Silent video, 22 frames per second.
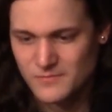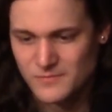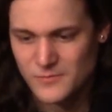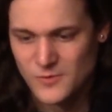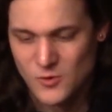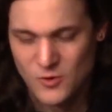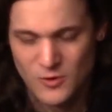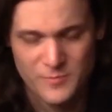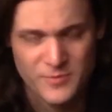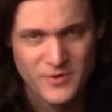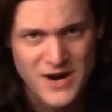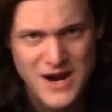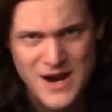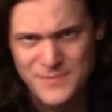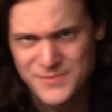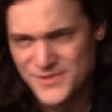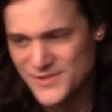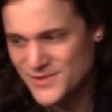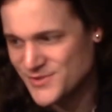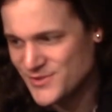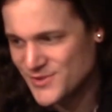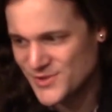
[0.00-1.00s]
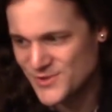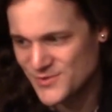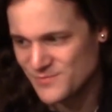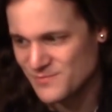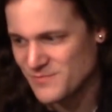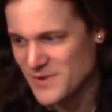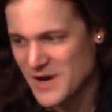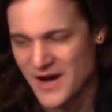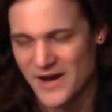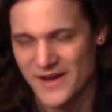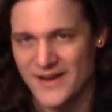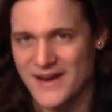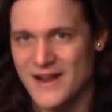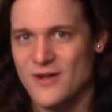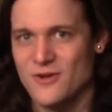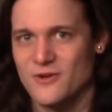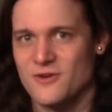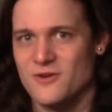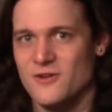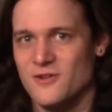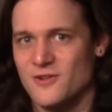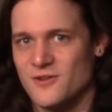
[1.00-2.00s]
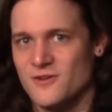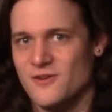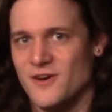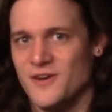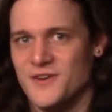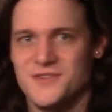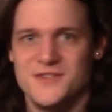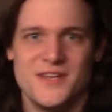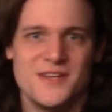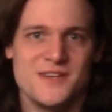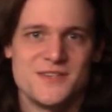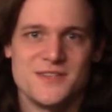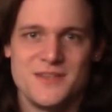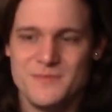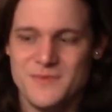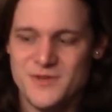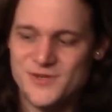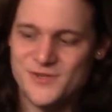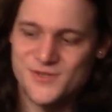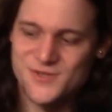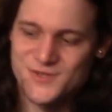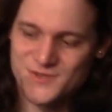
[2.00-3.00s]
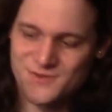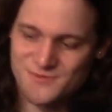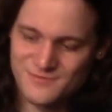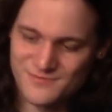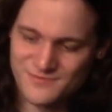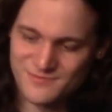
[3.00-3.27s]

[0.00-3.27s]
Or perhaps it's just high in alcohol content. Let me just...